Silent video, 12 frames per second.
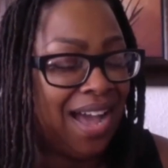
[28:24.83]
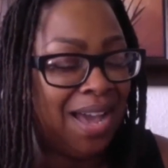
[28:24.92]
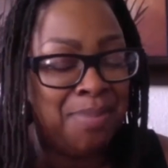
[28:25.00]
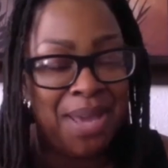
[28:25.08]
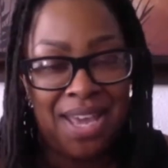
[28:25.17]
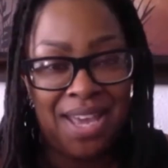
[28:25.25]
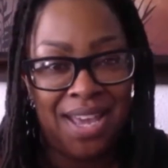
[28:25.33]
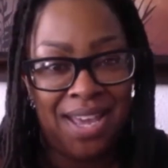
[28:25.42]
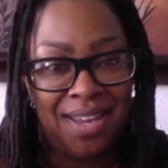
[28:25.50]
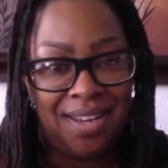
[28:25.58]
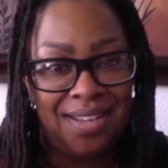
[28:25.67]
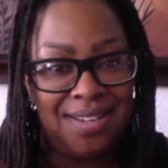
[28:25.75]
I
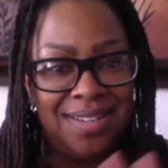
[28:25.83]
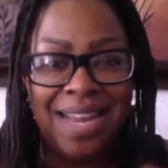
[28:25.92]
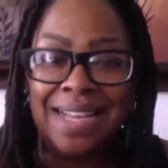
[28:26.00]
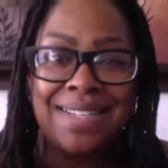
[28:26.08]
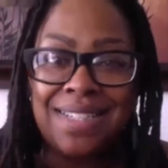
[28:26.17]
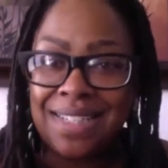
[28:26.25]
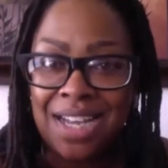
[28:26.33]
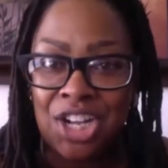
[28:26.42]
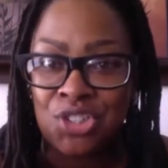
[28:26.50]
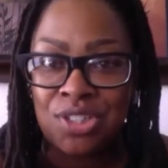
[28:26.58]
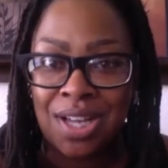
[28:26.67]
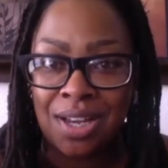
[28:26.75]
paid
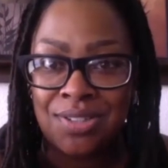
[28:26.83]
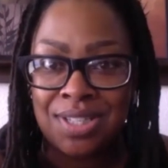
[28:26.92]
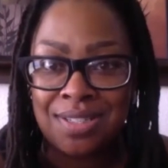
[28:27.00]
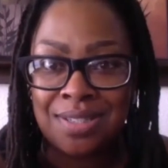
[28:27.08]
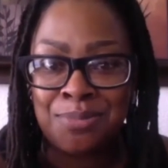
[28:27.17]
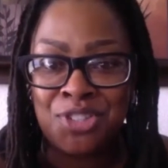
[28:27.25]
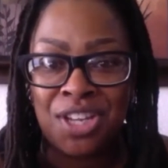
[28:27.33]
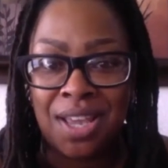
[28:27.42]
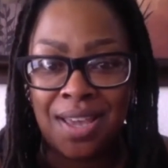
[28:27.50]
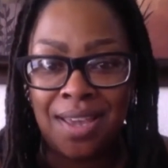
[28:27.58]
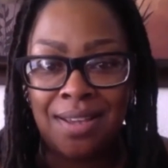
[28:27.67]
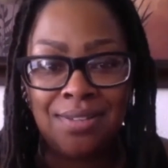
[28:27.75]
$1,900 and some
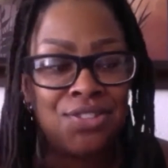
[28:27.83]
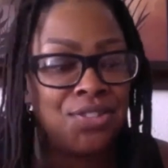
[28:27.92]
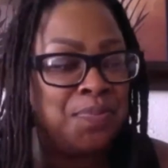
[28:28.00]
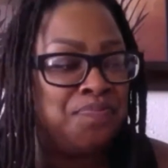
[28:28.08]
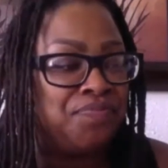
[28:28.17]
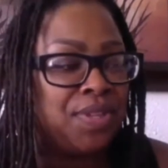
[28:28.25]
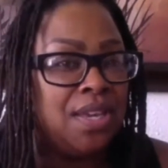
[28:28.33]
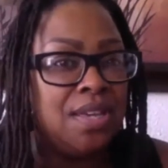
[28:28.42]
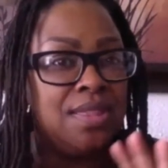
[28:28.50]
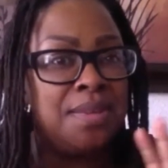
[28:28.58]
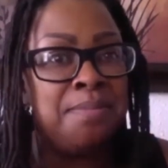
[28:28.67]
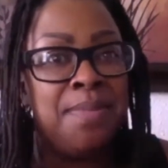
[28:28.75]
change.
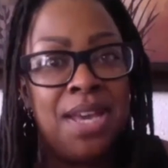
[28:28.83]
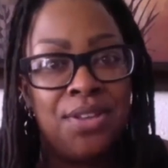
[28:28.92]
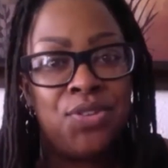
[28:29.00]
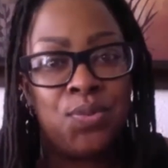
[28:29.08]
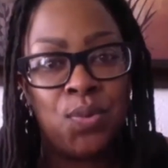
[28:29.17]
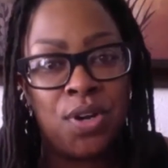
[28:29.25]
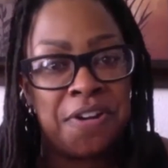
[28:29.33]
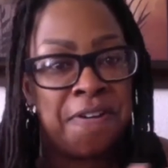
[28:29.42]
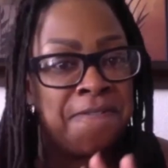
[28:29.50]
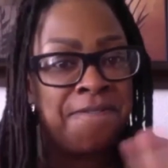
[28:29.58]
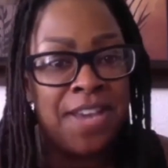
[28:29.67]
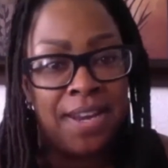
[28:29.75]
The meds
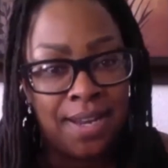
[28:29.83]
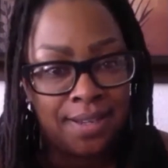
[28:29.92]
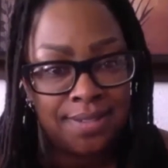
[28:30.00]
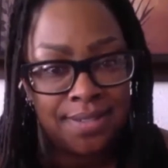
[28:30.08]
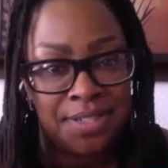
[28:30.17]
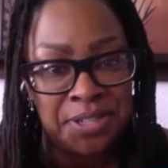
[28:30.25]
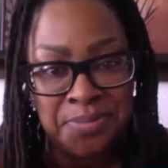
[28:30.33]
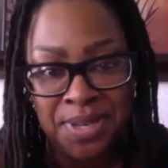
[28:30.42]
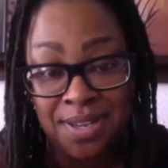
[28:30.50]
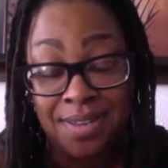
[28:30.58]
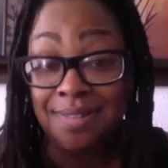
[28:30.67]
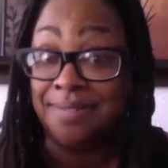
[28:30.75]
were FedExed to
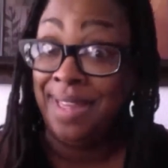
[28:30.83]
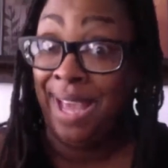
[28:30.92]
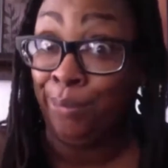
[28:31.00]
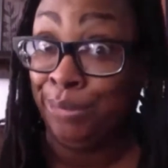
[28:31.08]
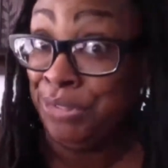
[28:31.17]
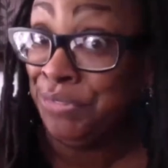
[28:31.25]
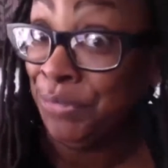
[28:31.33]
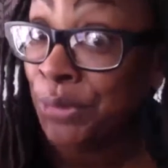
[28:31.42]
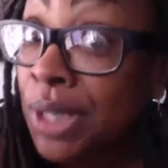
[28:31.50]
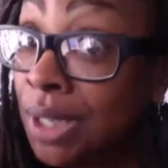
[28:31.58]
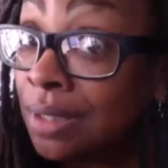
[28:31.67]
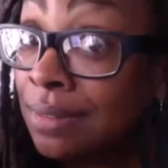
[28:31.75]
me. That was
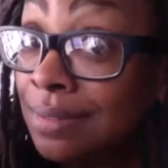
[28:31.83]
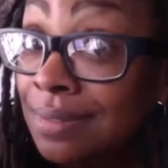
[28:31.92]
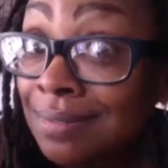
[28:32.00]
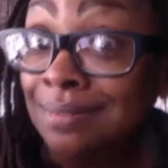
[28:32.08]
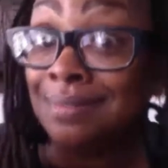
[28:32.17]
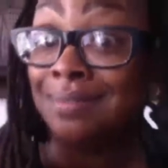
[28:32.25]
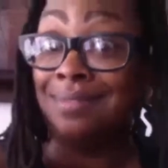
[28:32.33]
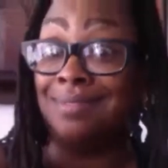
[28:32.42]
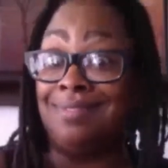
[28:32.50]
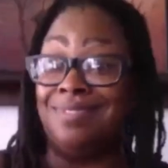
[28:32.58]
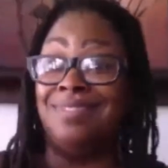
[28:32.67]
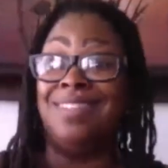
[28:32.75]
free.
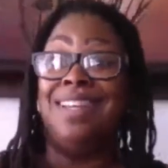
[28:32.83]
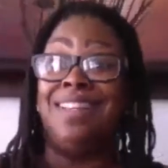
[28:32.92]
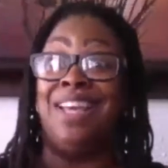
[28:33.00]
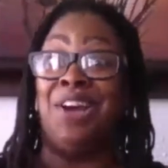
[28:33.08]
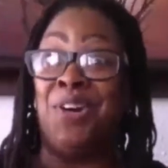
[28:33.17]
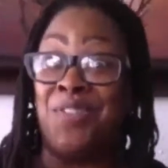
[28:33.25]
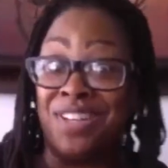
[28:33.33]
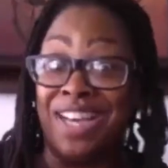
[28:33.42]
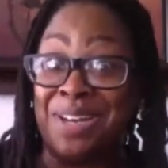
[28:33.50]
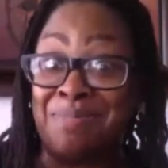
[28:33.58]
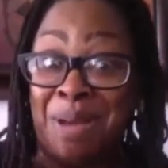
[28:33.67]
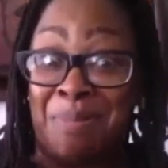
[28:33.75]
They
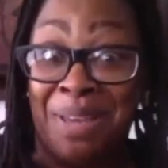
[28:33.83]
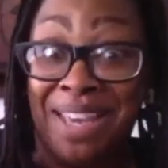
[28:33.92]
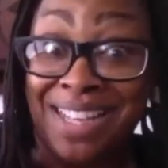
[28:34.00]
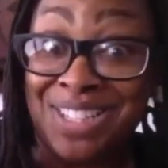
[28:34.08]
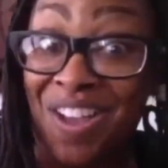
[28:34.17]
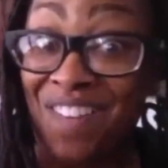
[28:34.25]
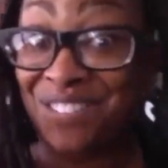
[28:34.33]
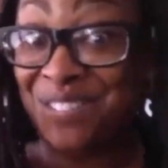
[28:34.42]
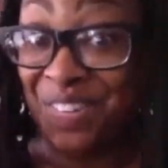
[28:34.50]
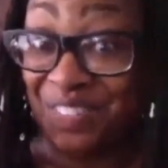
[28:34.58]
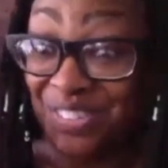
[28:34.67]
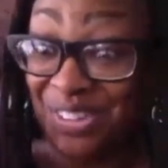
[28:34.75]
overnighted my meds
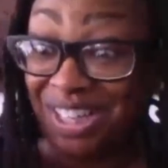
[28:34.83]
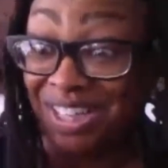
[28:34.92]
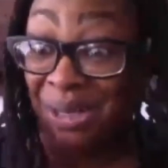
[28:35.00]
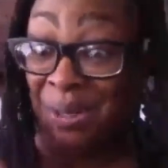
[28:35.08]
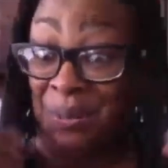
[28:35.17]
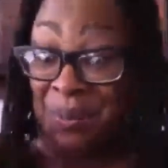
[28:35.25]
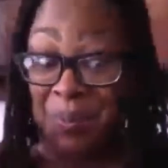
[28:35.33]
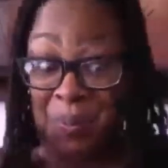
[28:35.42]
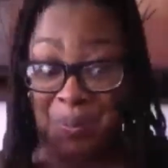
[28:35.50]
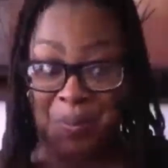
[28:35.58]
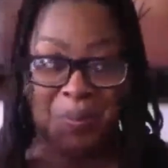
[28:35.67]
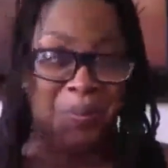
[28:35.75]
for free.
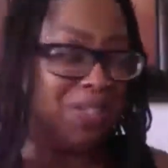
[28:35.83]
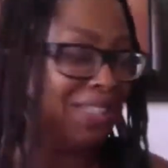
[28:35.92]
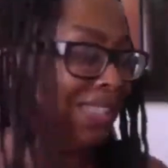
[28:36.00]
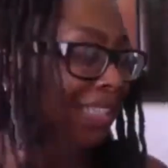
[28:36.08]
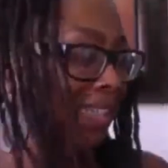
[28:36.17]
Woo-hoo.